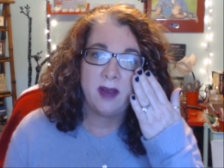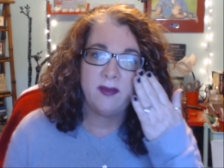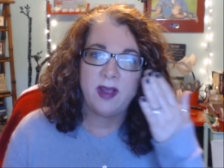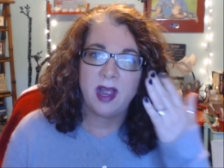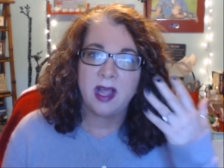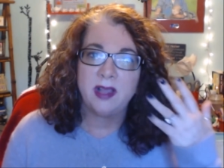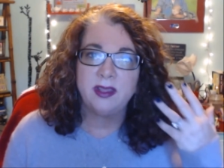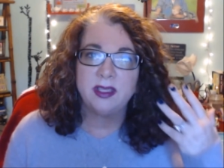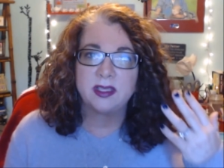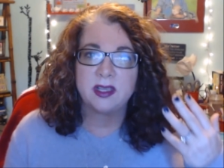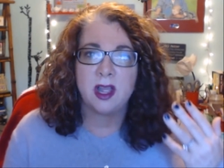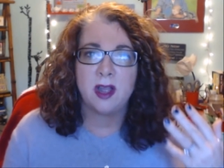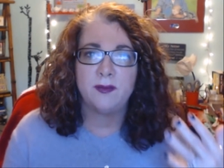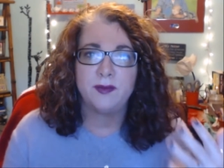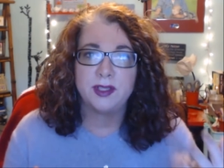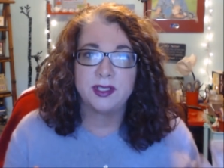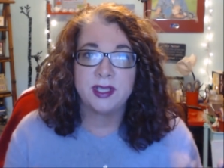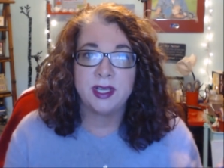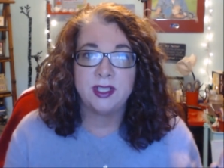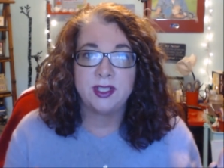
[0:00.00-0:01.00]
And I've had this
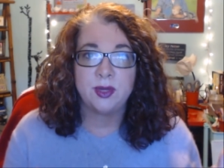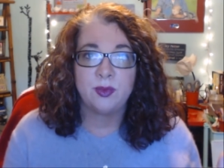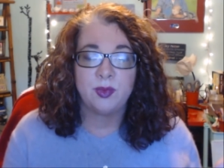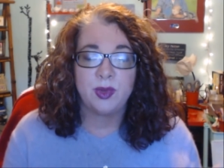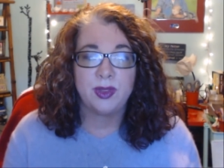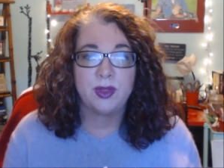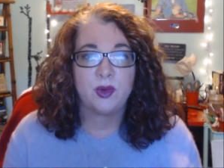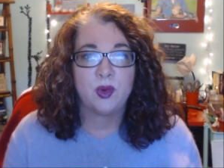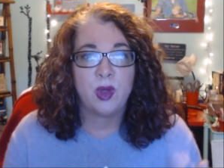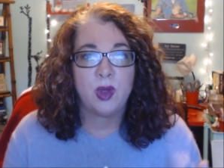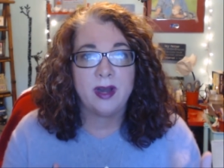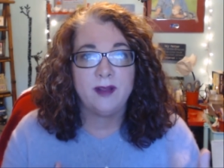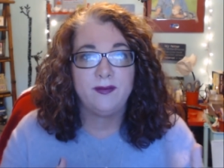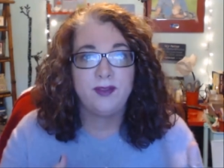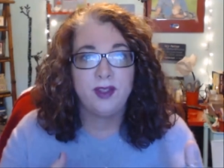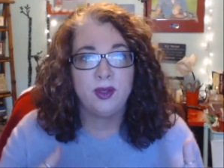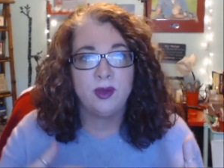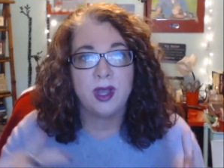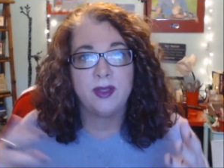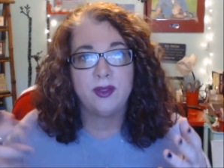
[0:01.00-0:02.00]
conversation with quite a
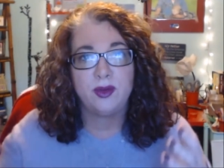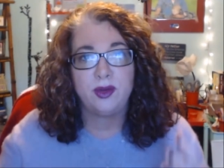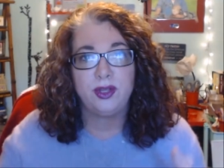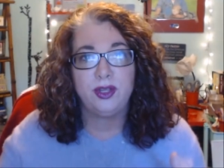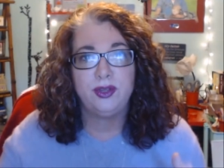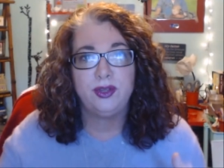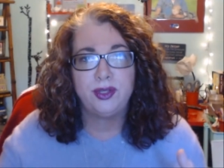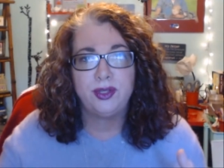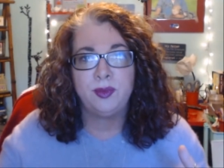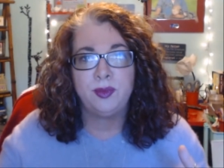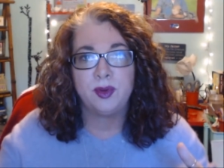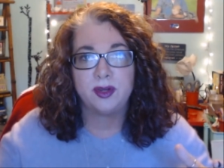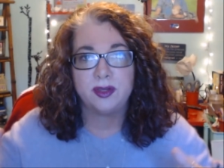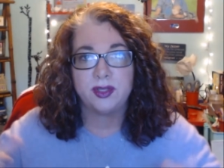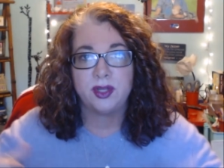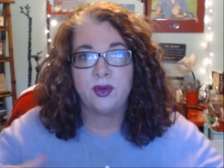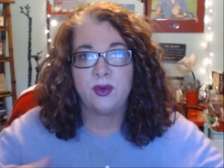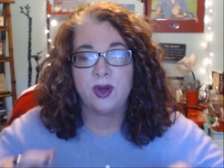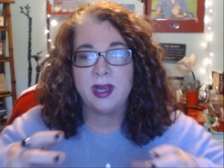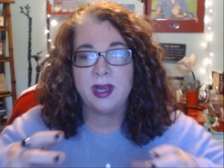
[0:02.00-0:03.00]
few other
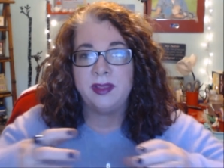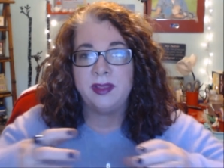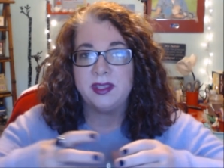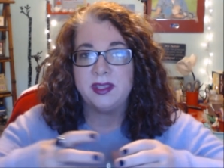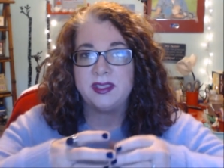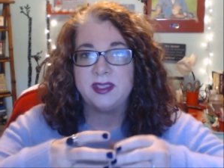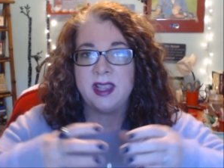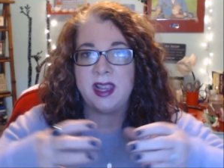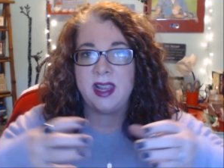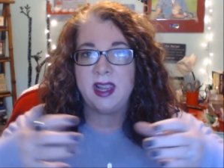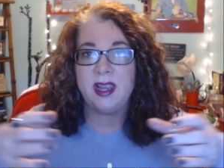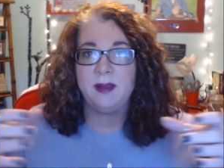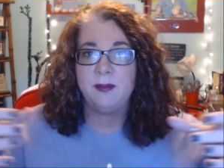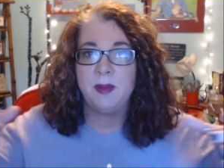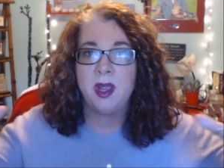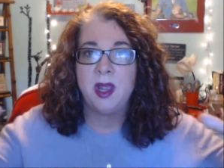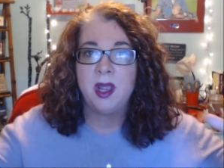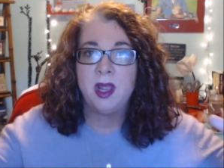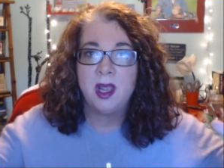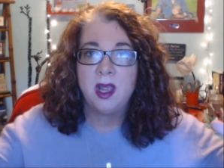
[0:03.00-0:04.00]
YouTubers who are in the
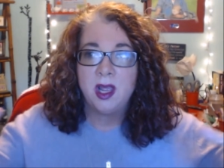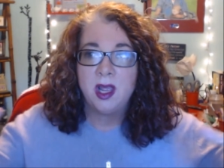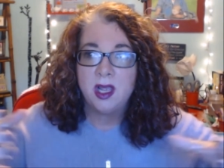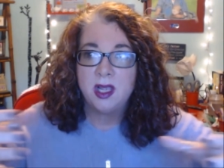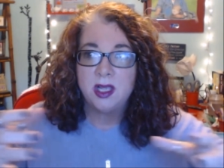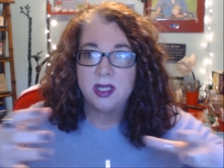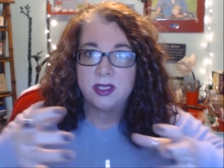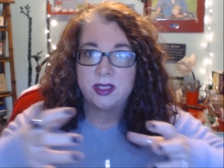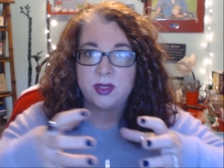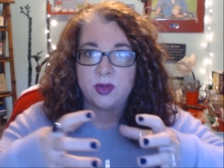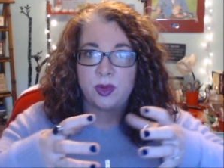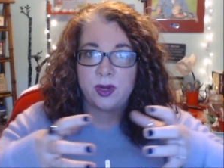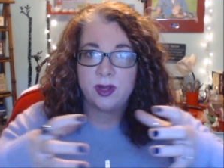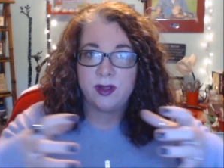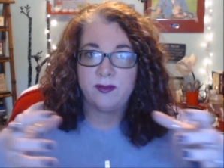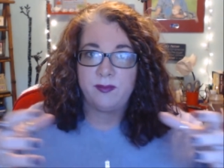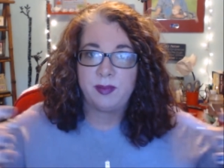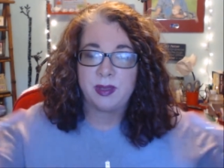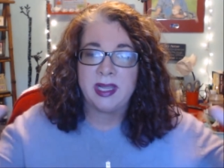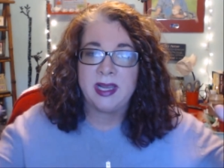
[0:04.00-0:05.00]
same sort
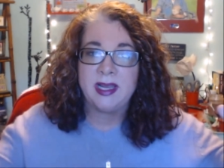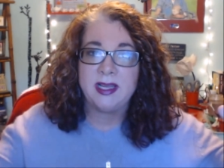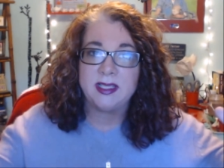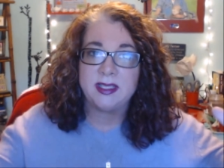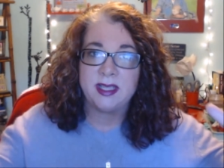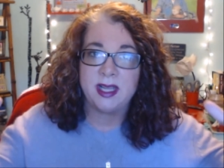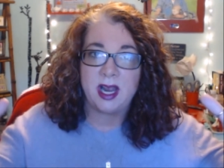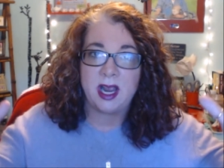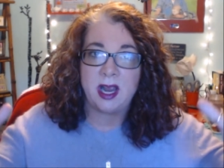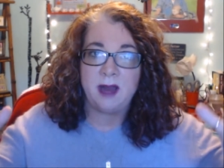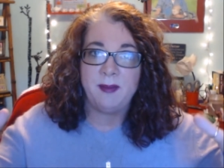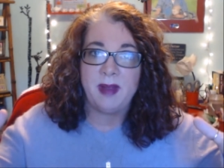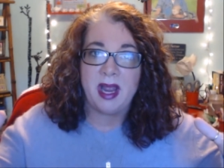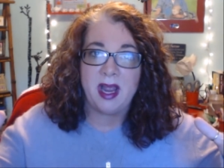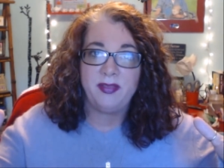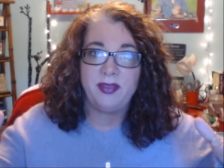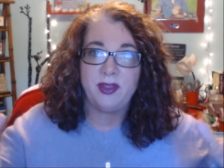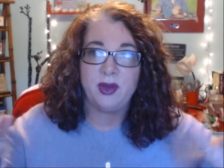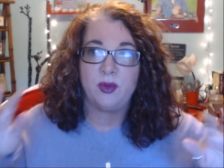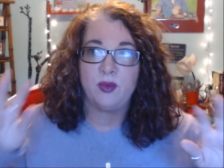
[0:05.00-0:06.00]
of place that I'm
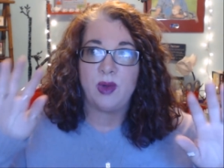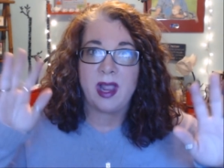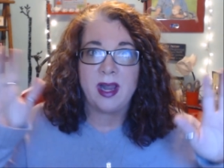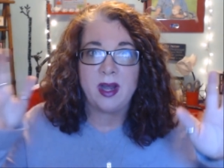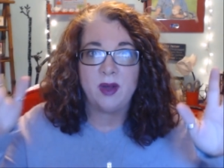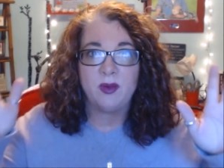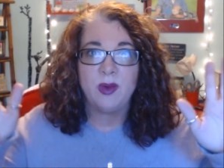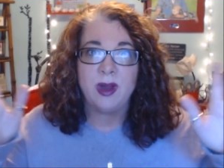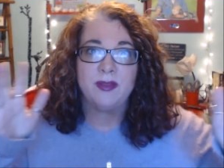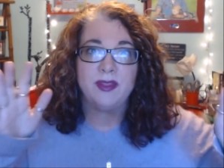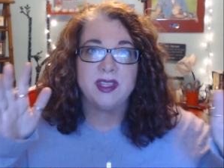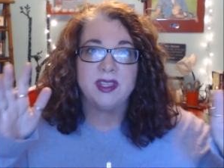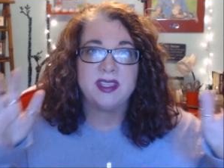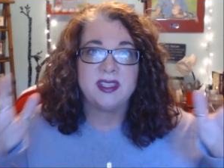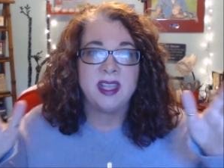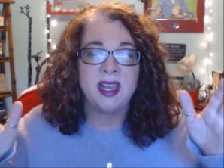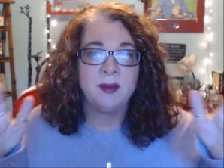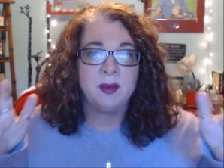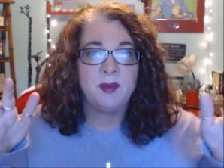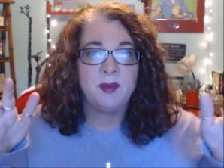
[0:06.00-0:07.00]
at. They're right around the
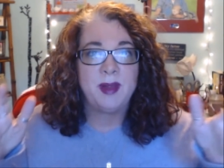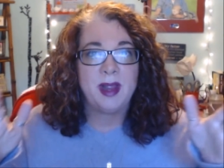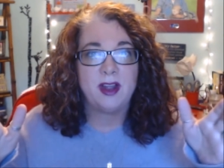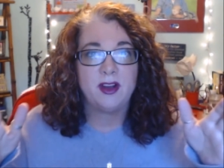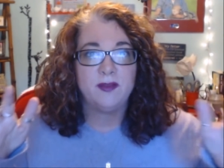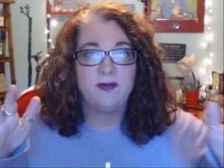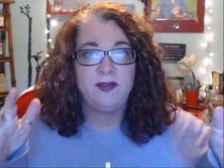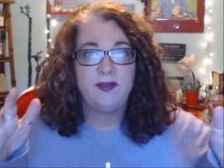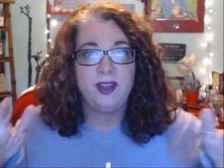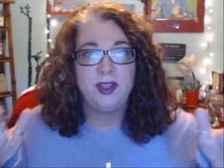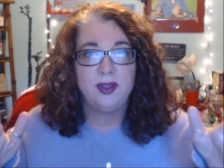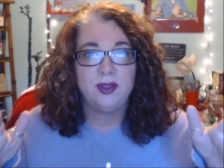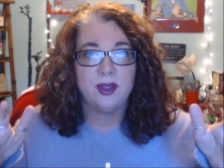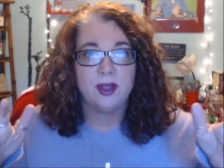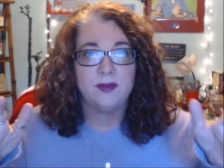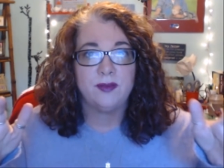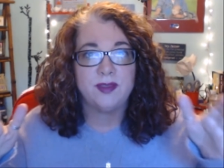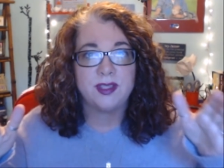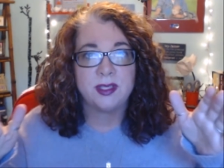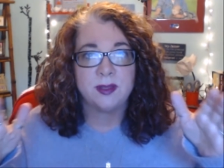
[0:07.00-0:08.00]
same amount of,
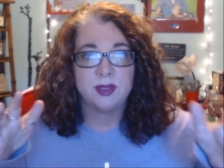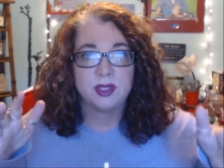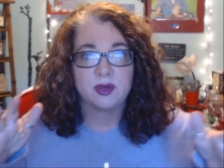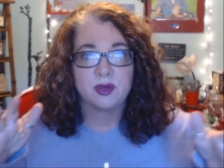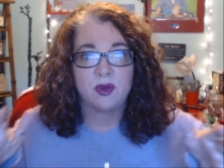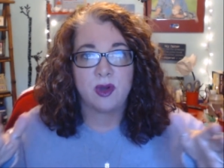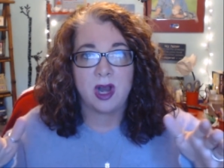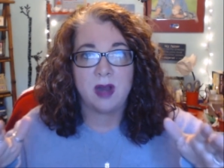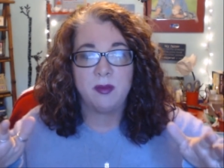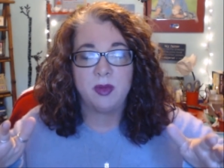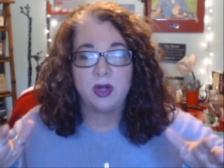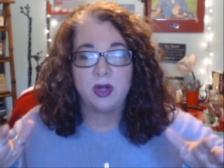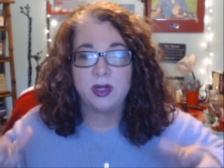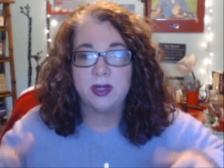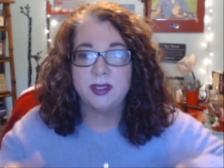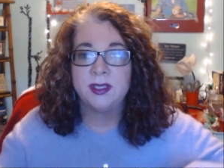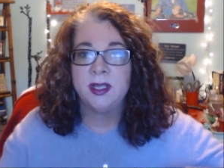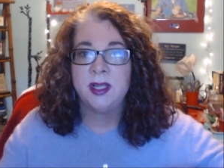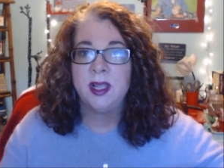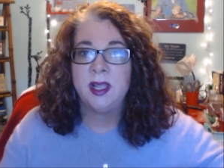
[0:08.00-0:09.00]
of
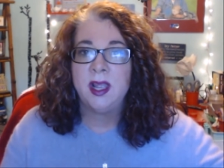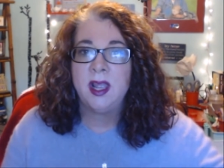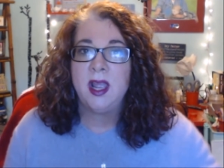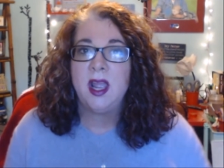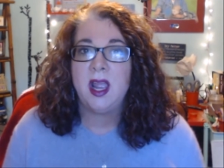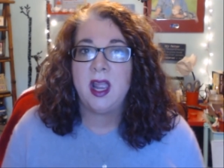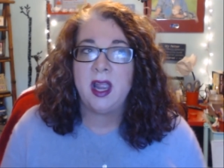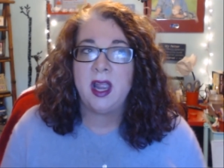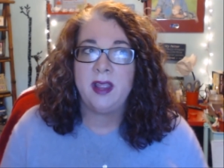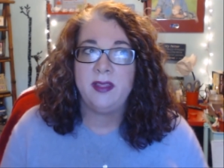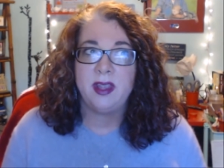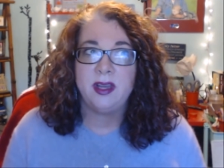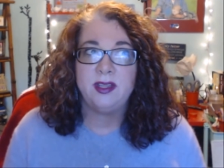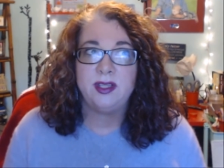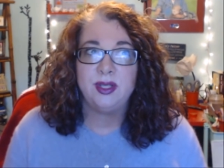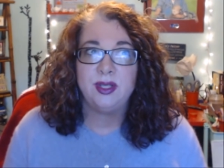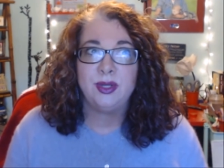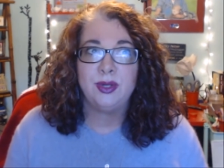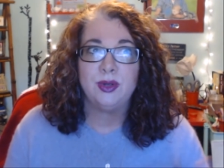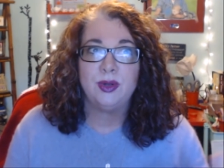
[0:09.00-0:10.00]
subscribers and they
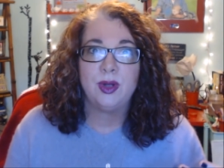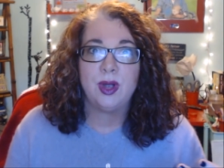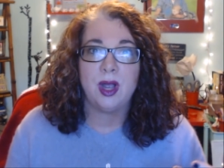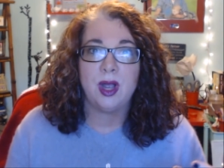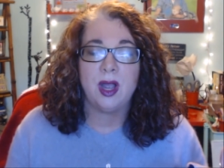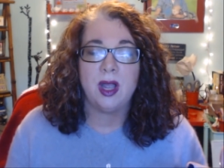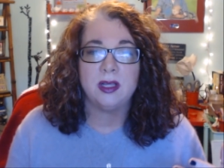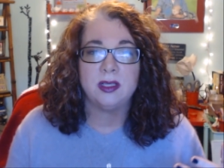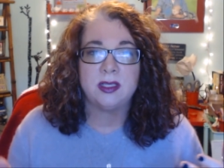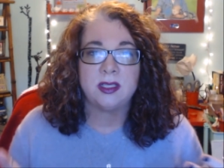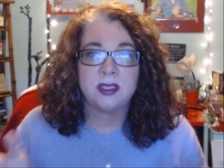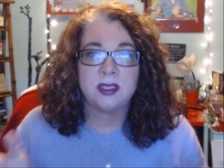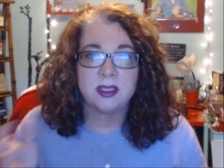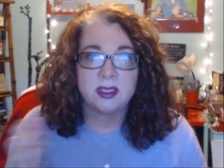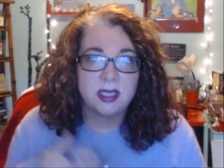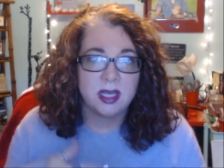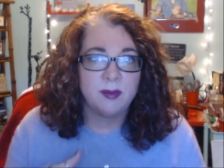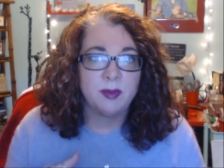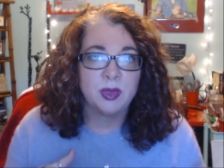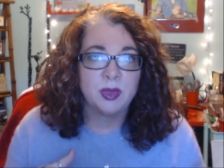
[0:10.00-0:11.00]
do
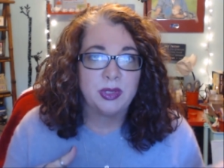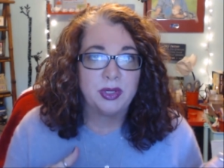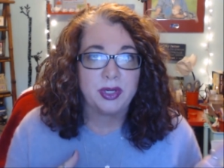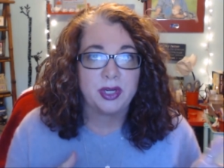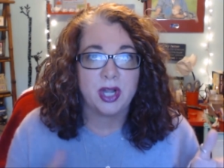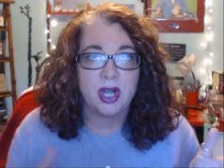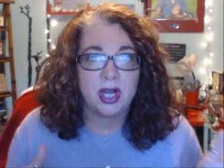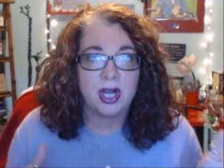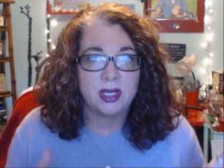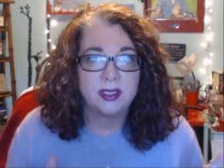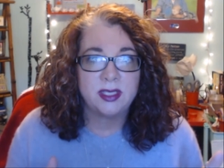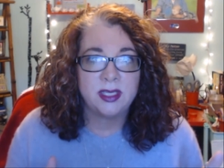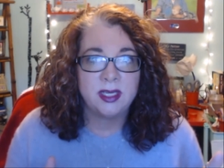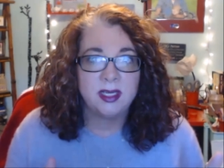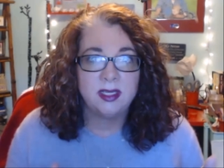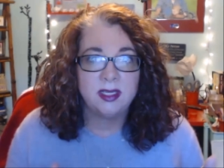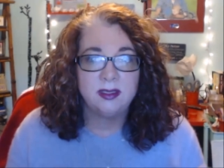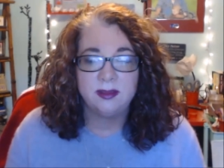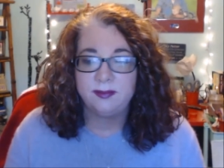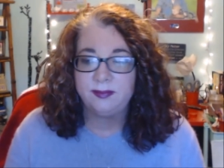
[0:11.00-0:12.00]
similar
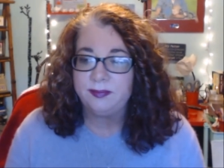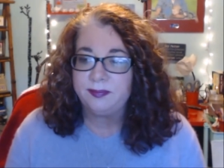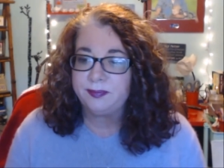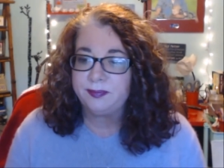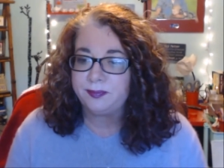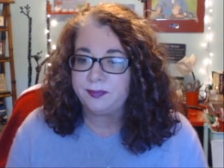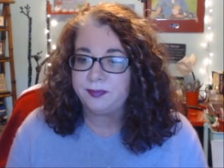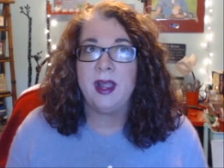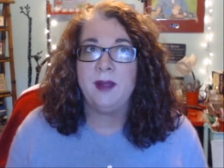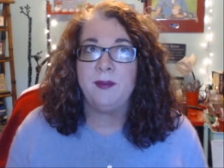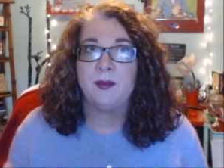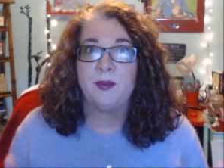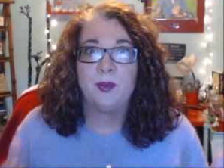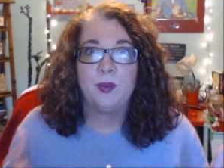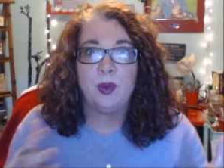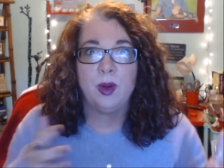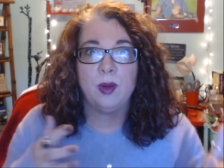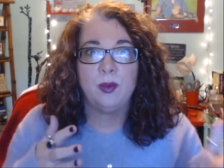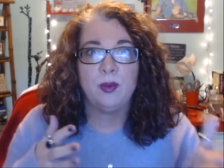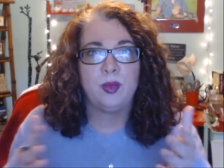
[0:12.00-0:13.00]
content
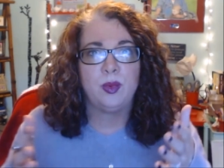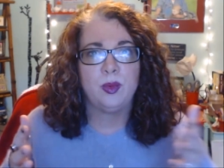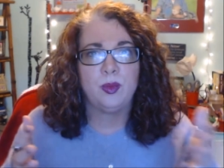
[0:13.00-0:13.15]
and